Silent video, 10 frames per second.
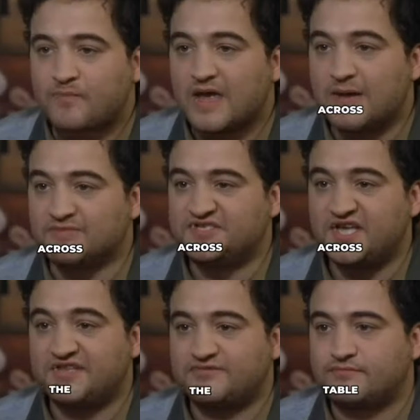
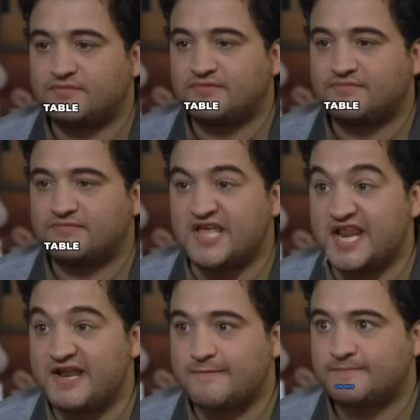across the table
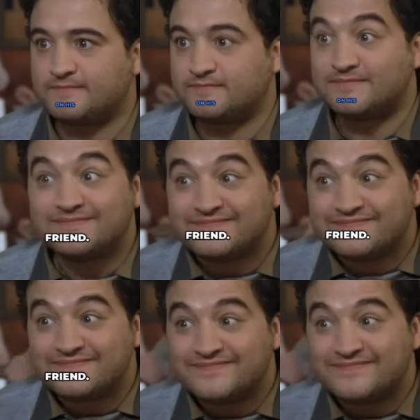on his friend.